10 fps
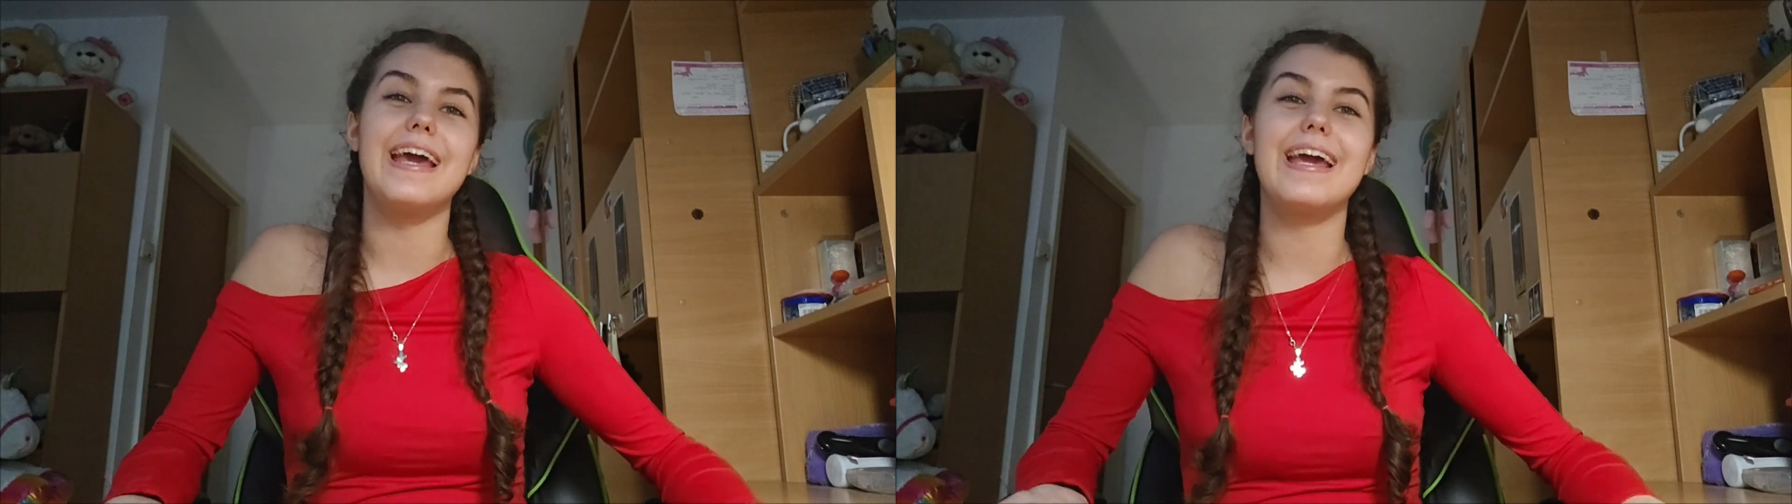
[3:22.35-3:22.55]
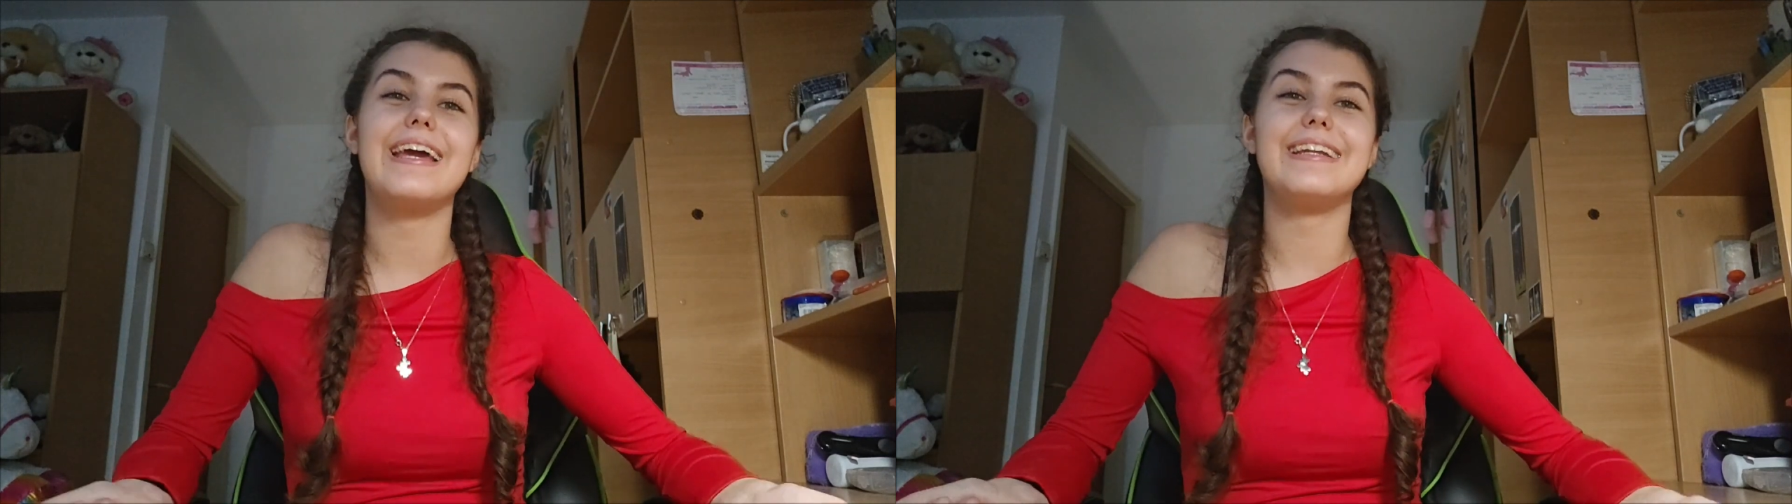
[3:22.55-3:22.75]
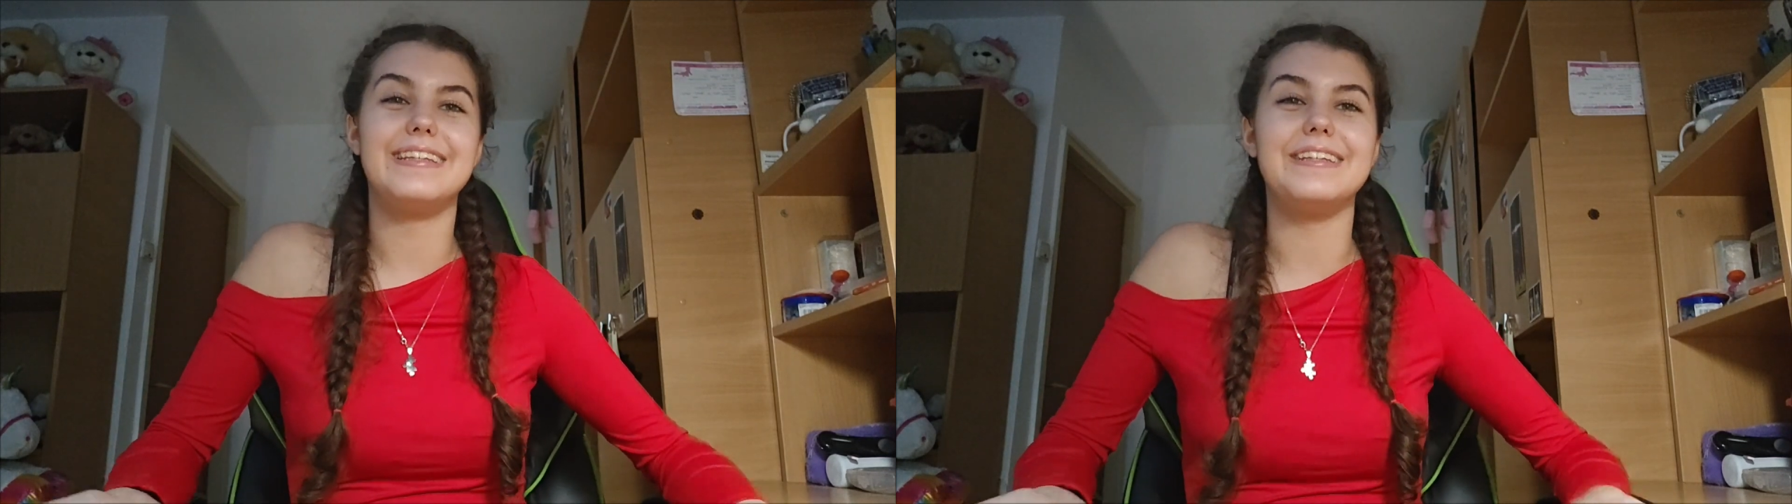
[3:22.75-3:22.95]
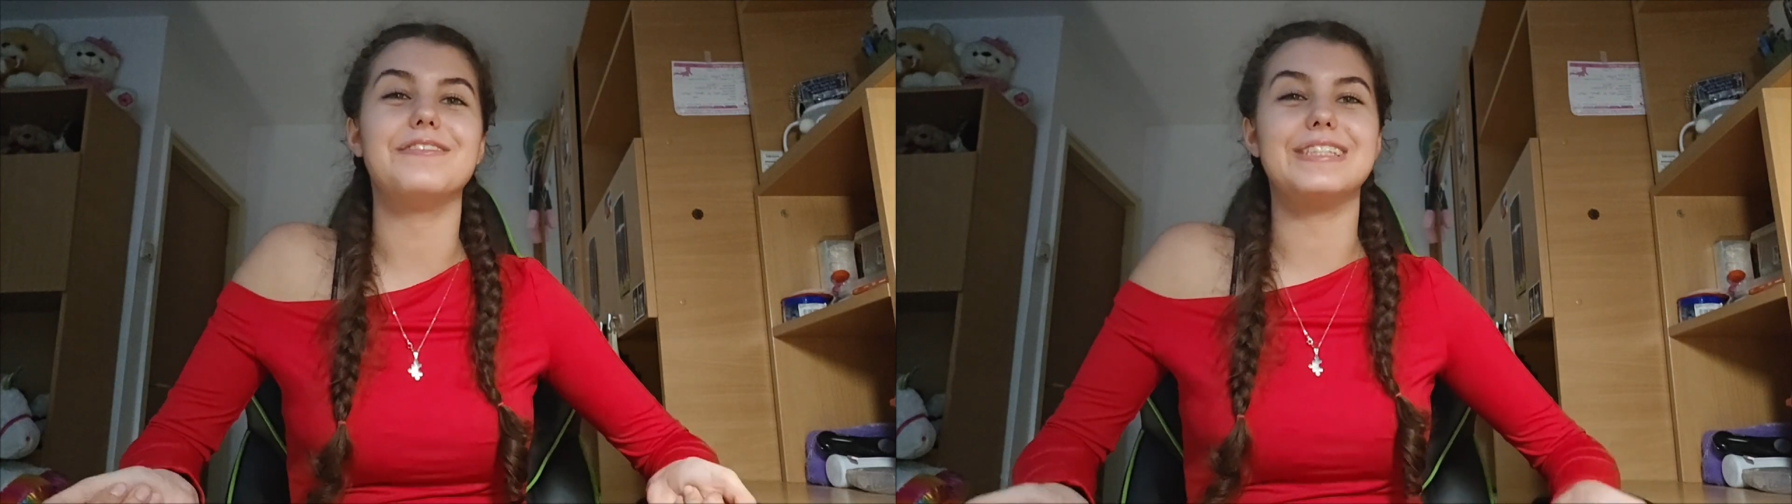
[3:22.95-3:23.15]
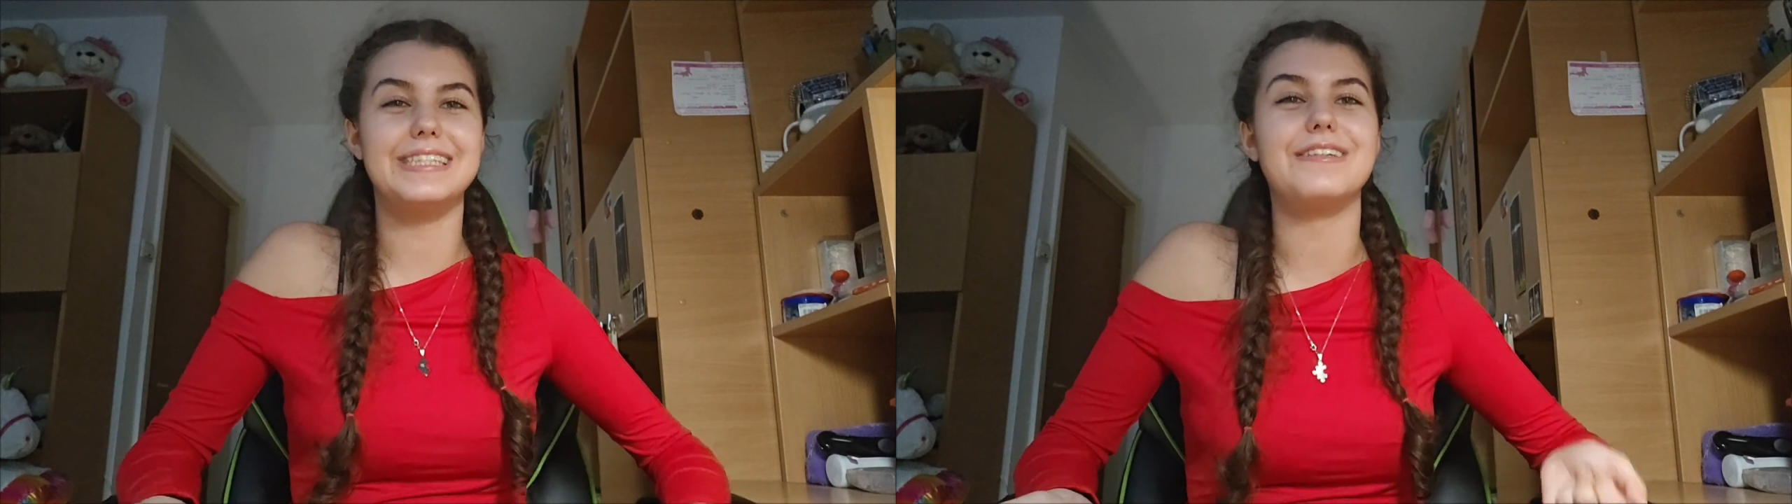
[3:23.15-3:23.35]
And
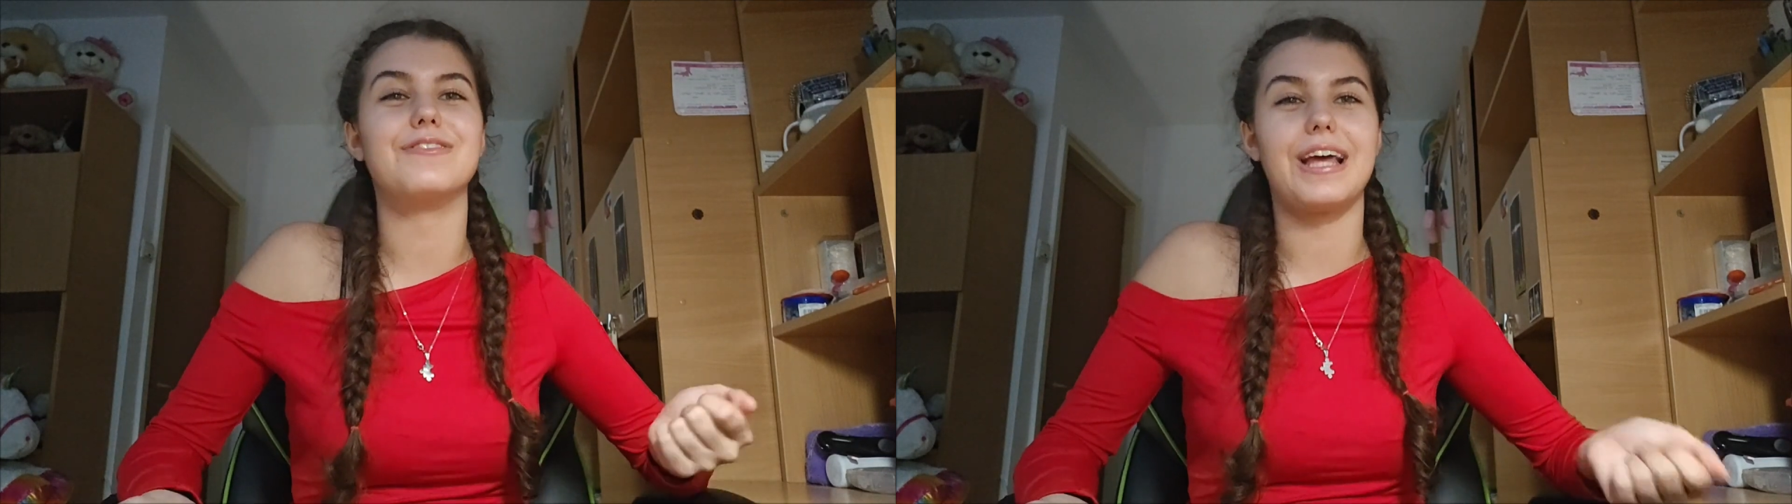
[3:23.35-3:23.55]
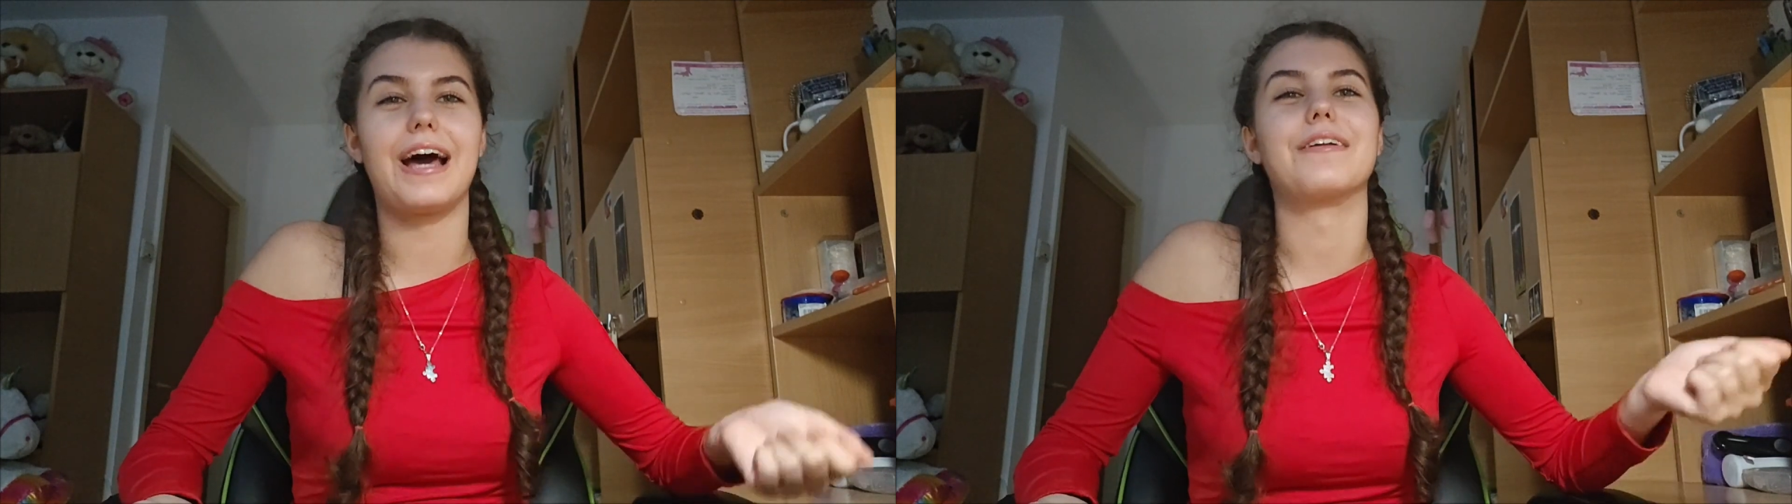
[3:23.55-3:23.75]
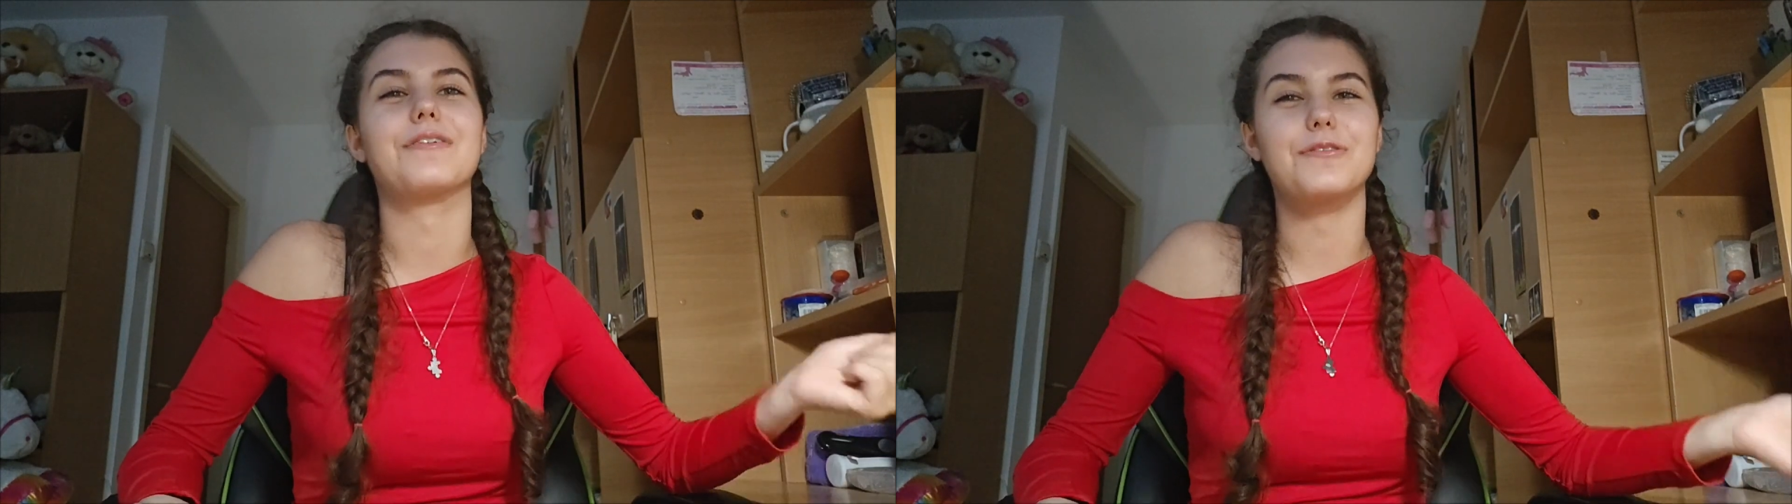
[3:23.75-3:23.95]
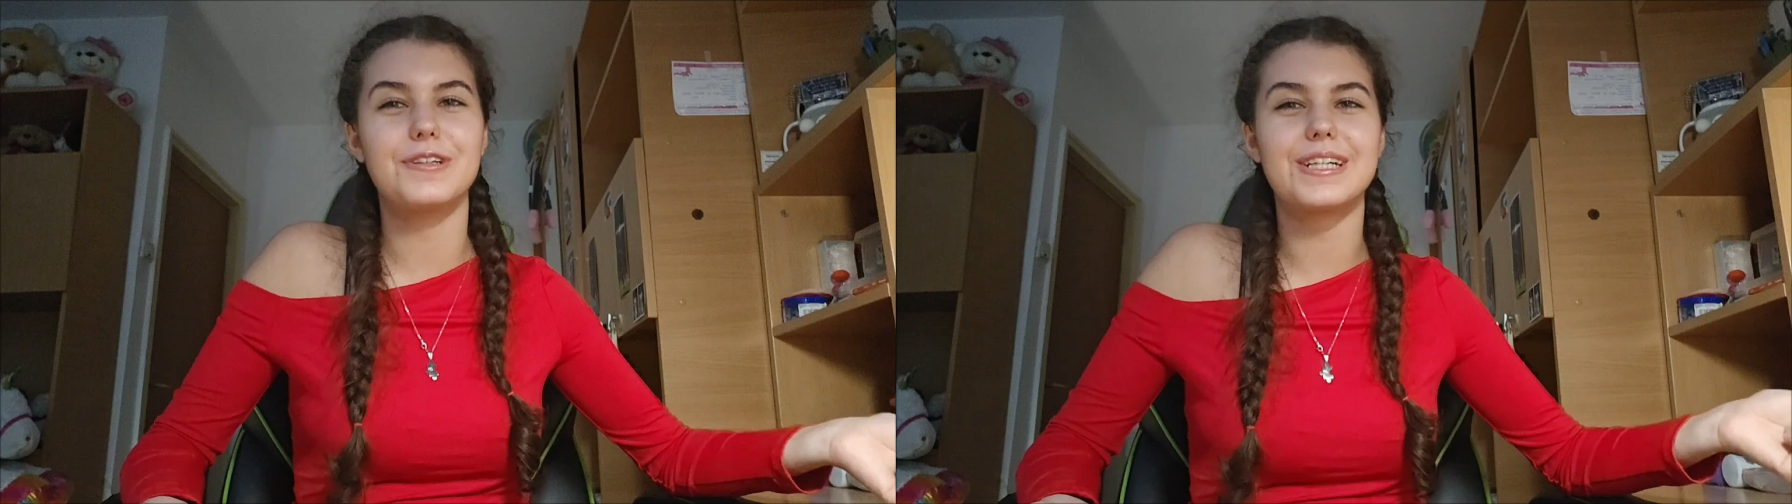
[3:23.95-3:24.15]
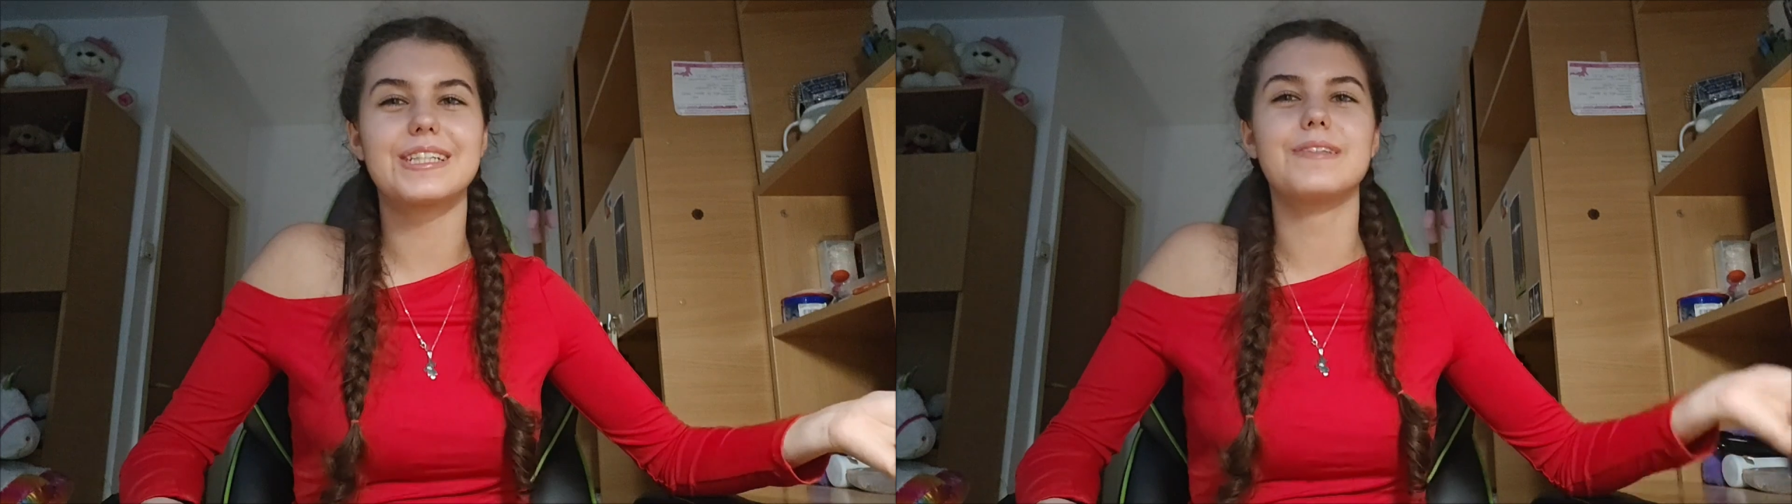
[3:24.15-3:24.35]
he received that
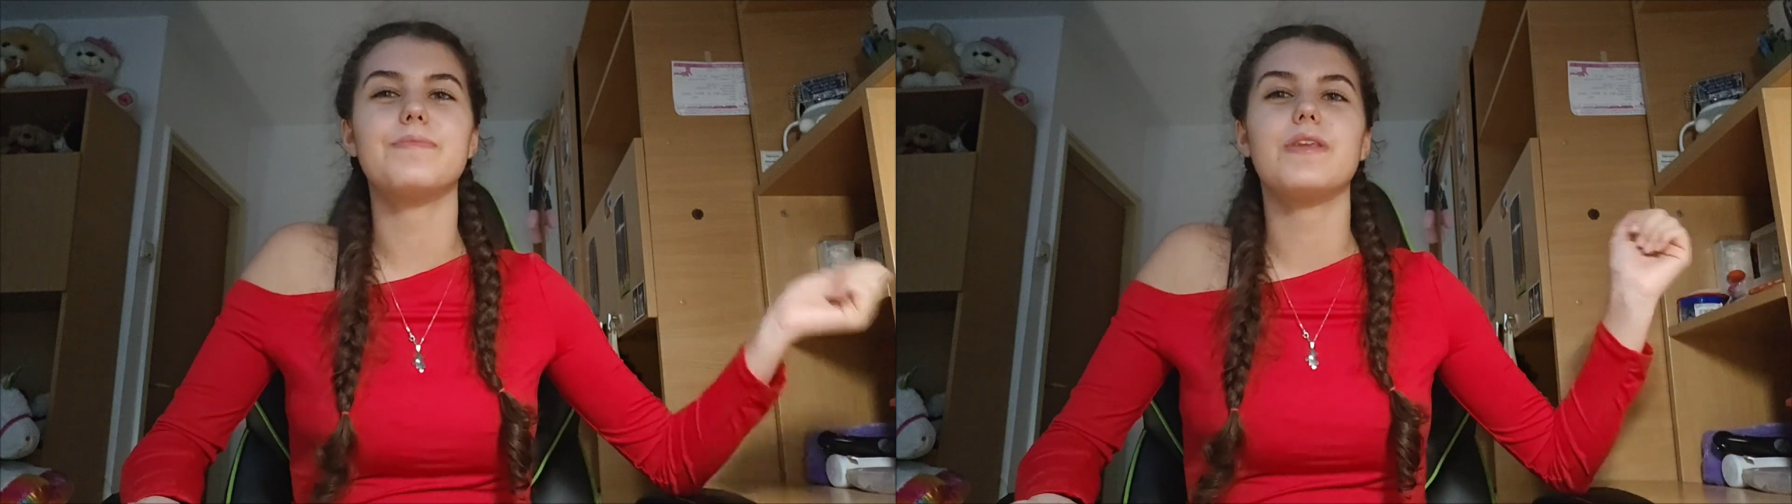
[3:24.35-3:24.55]
award.